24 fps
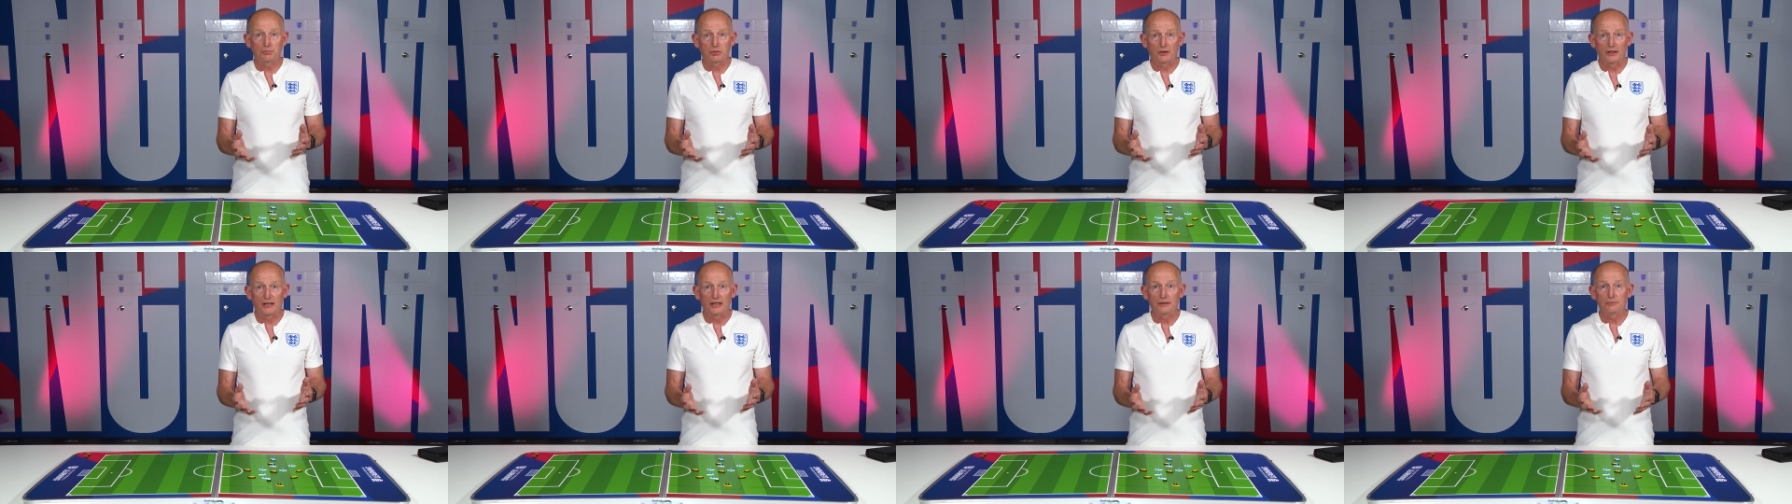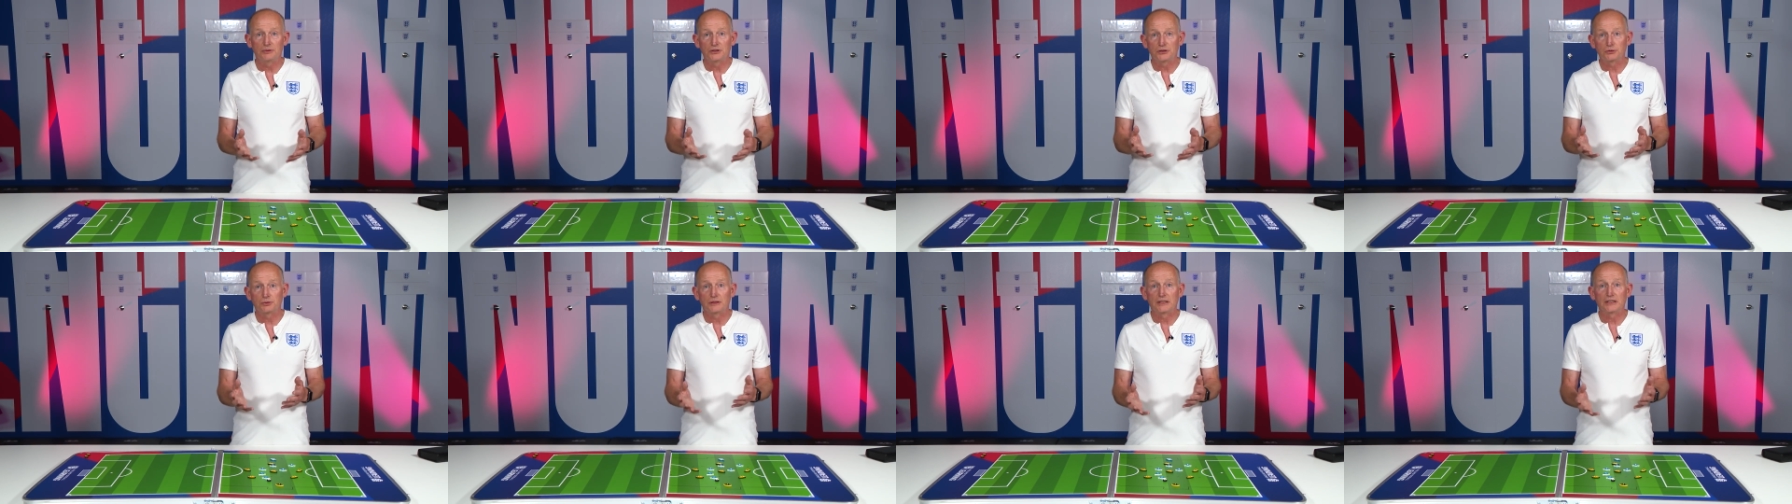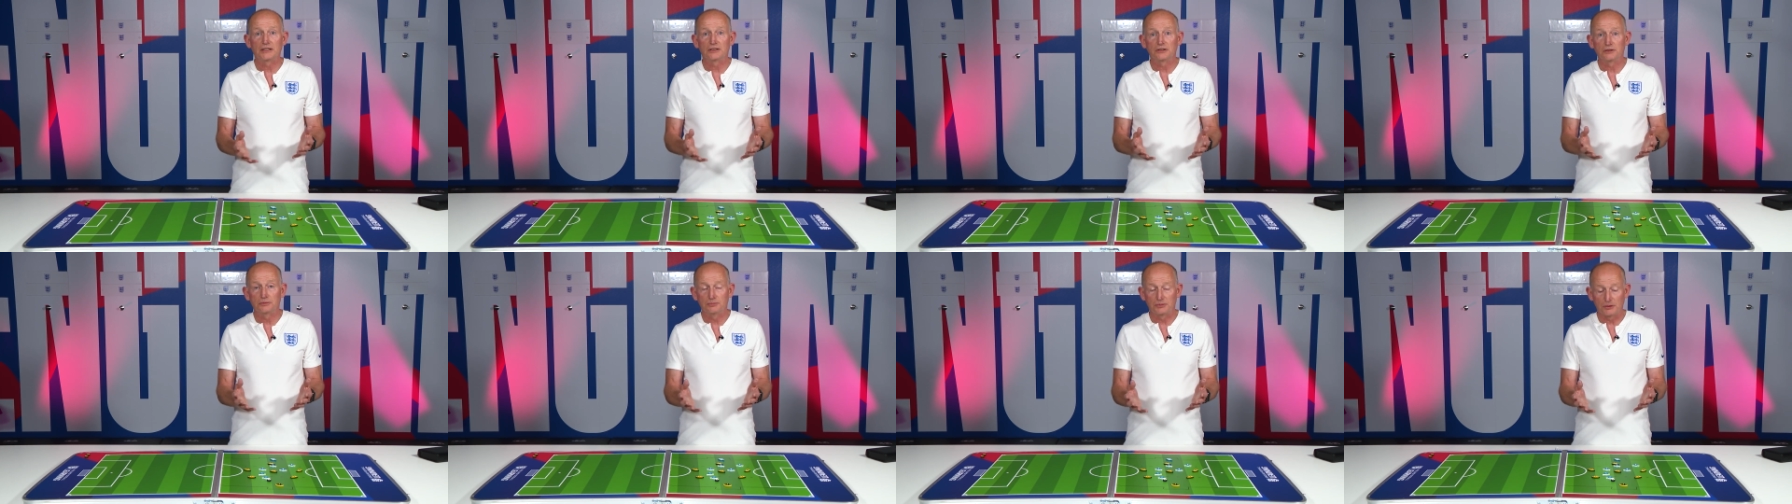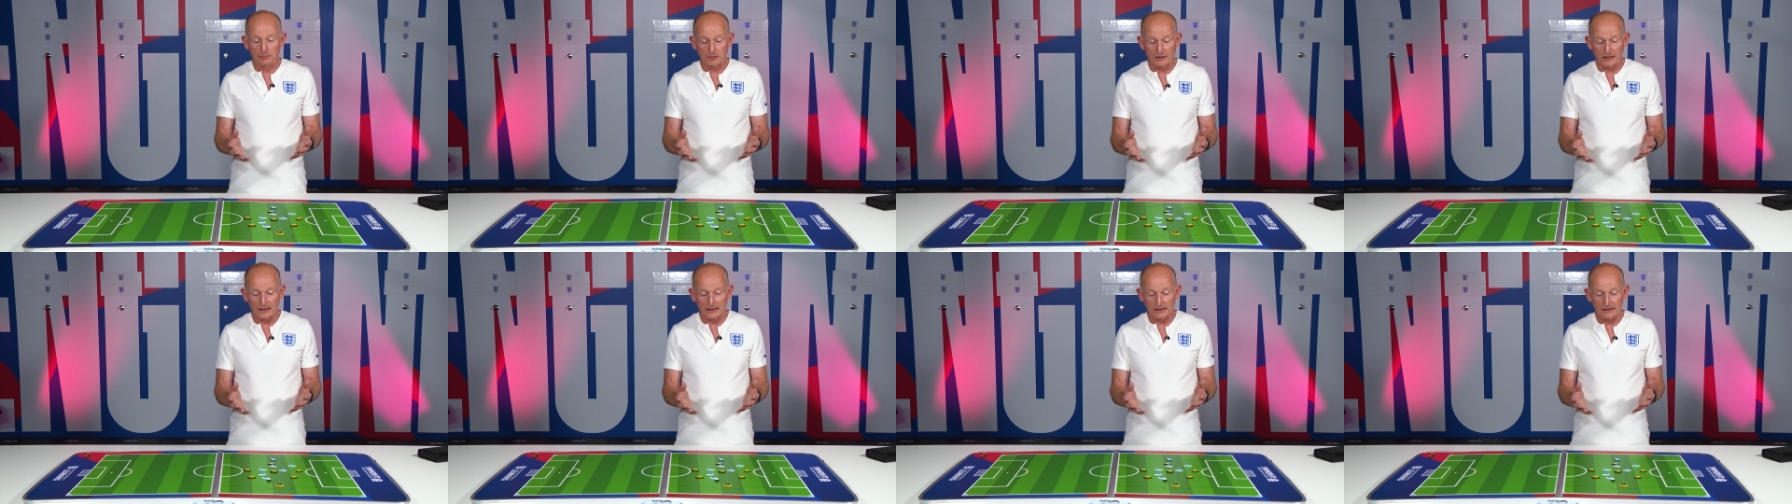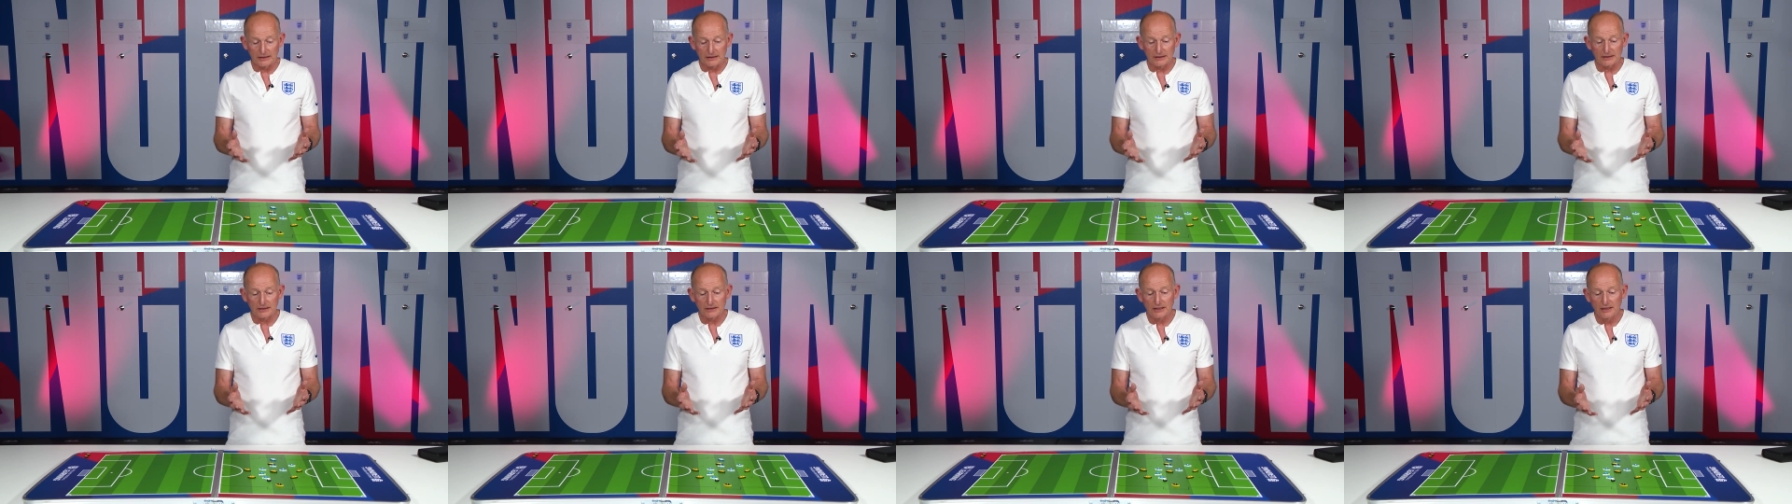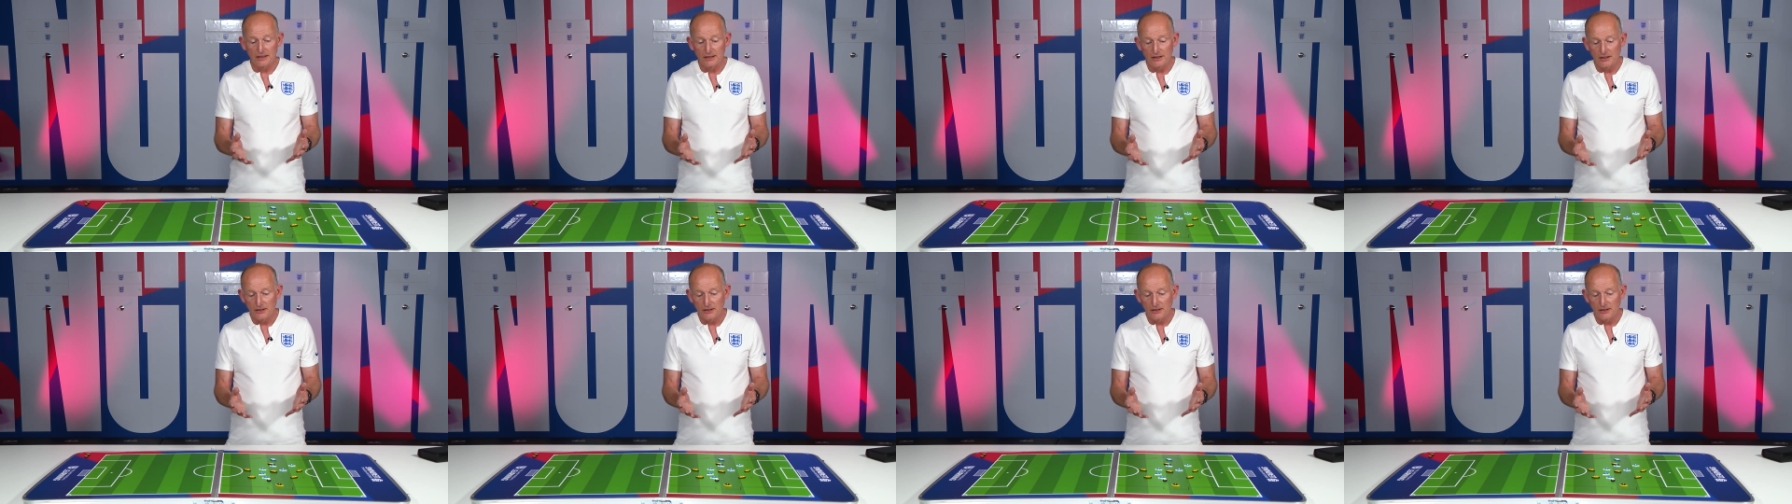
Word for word: play between a number of players,